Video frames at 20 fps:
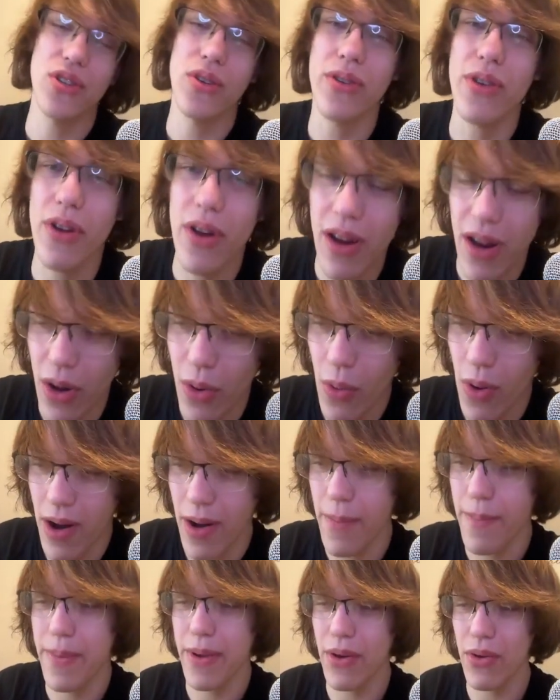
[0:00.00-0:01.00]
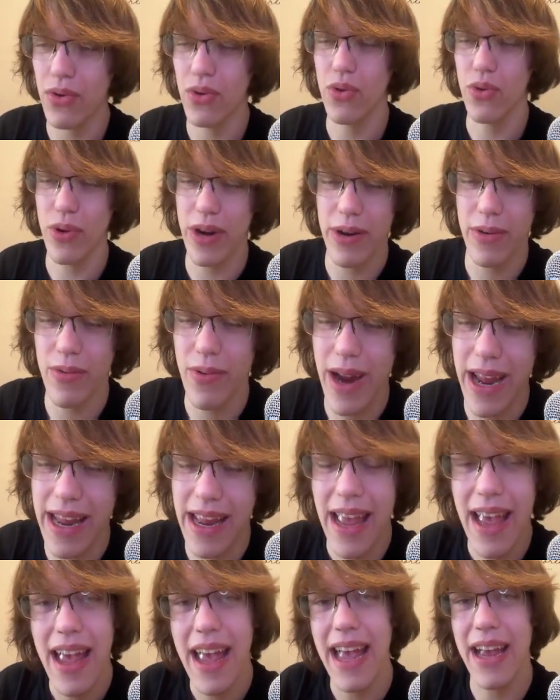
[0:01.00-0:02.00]
So you're going to want to build crit
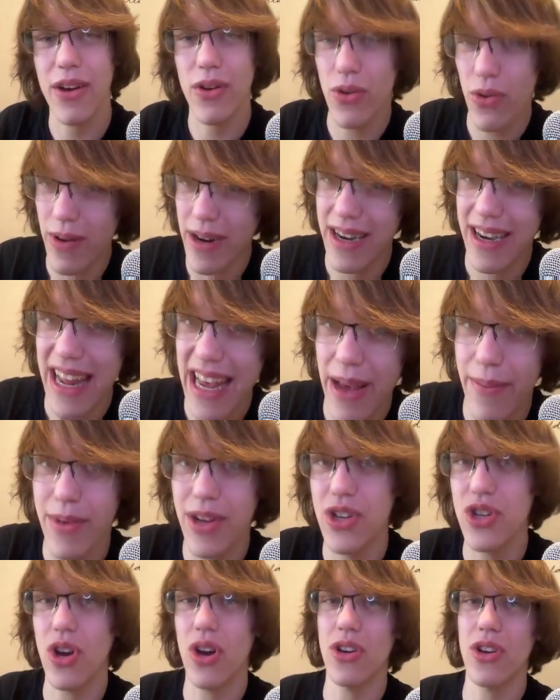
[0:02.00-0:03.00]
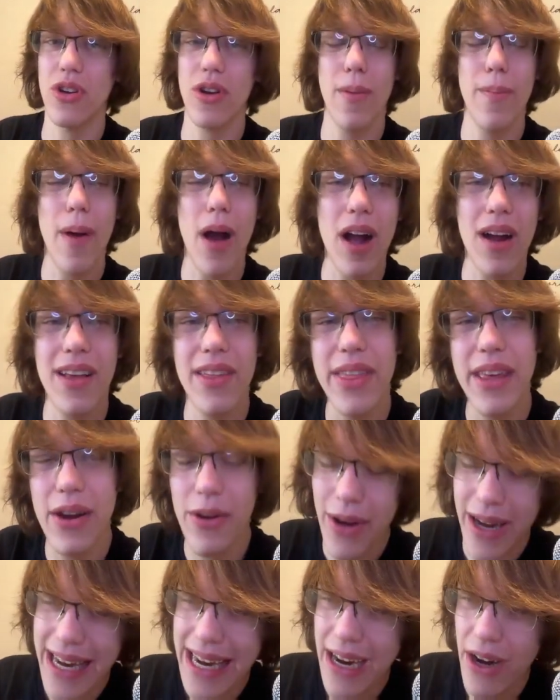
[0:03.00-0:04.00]
rate and crit damage on your
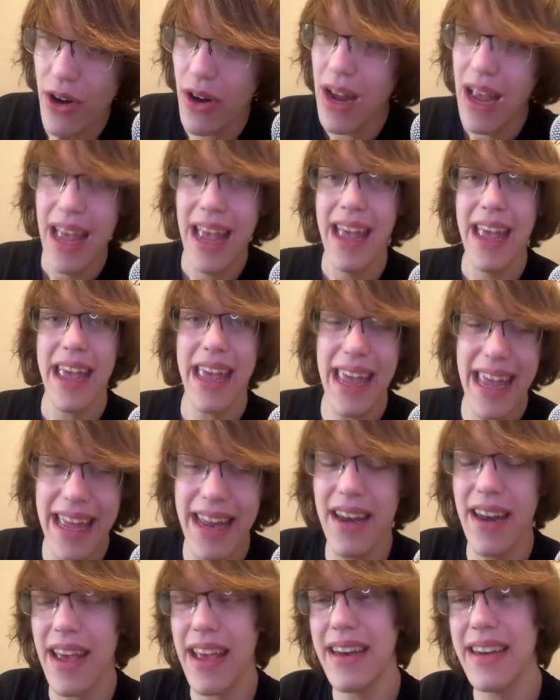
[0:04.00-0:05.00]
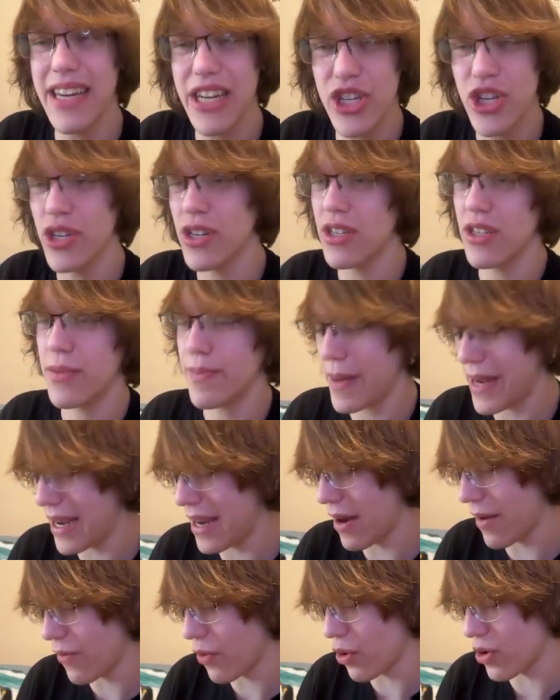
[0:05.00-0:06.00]
Apoc here, in addition to
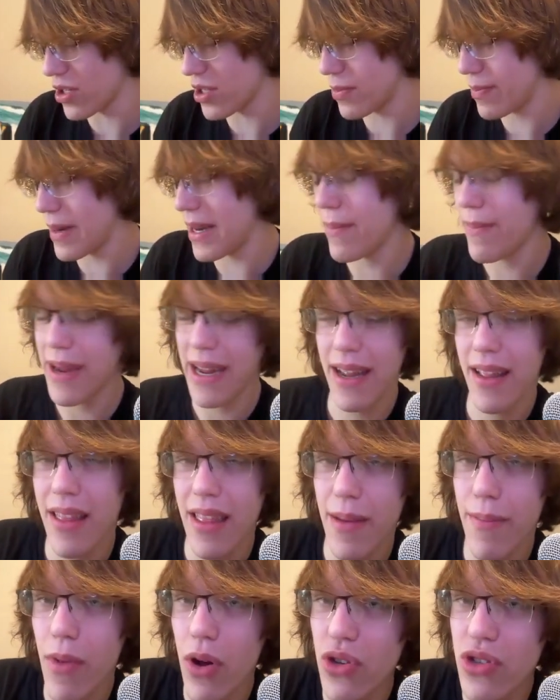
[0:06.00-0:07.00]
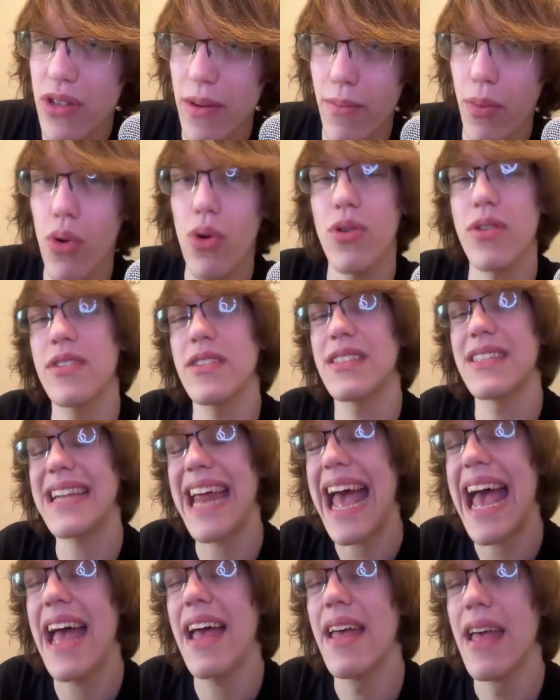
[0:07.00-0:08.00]
speed. Of course, speed being the most important
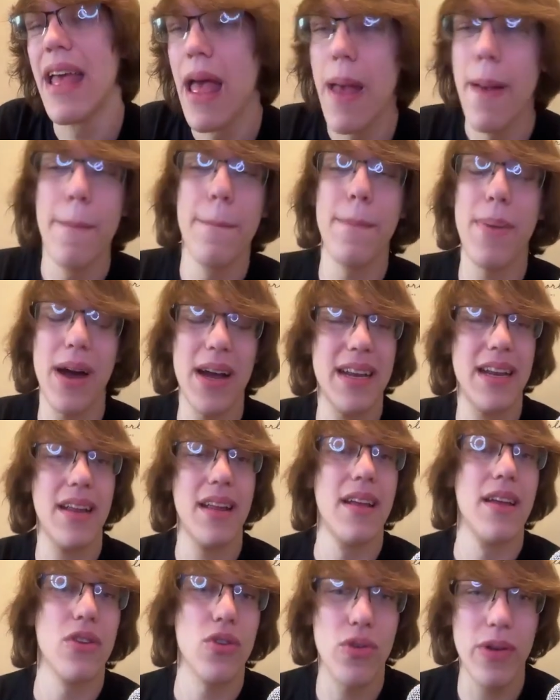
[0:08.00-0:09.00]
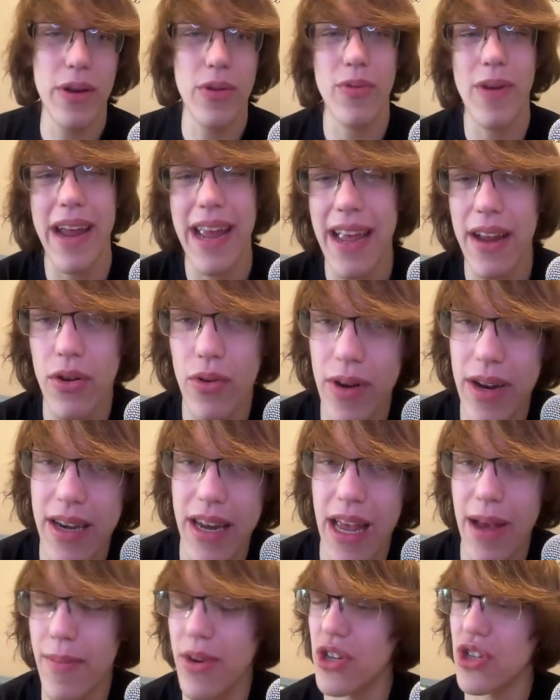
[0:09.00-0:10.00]
stat, but crit rate and crit
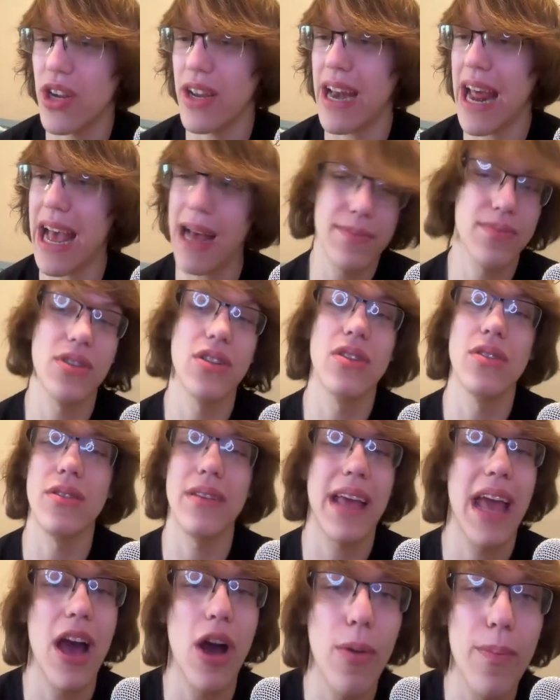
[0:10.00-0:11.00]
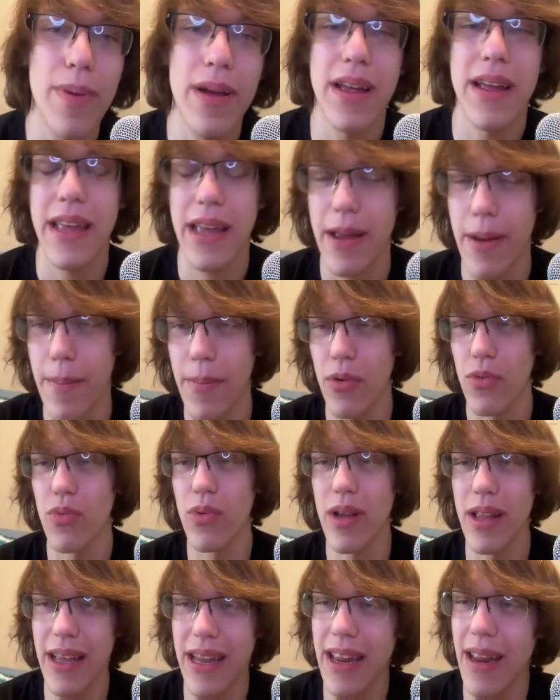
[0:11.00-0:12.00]
damage can absolutely help him
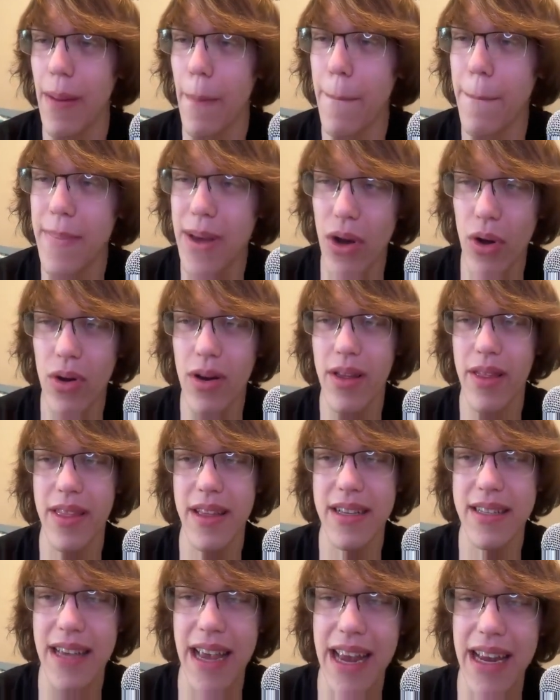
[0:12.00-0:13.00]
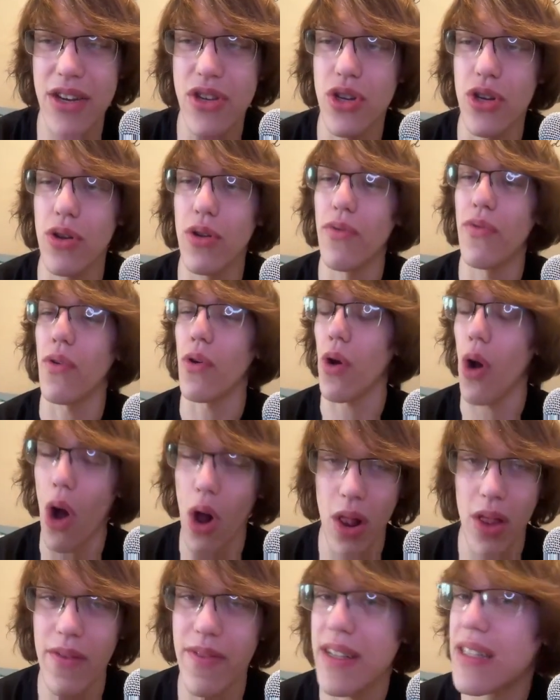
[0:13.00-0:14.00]
really milk this A2 for
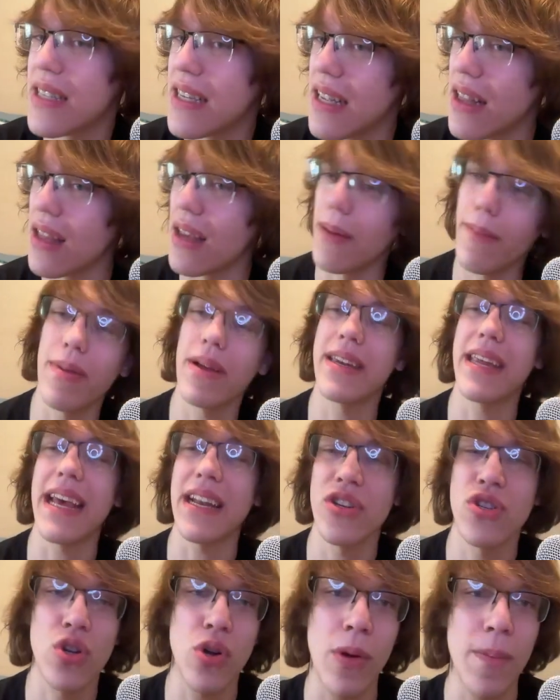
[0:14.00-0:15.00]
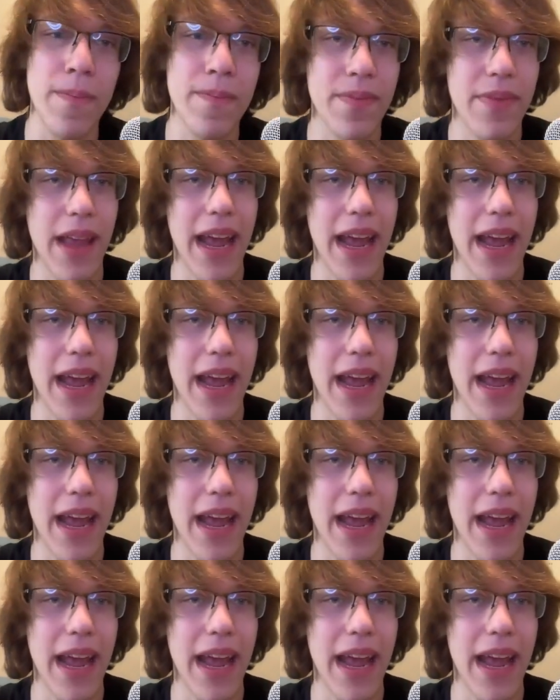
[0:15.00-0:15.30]
all of its healing potential.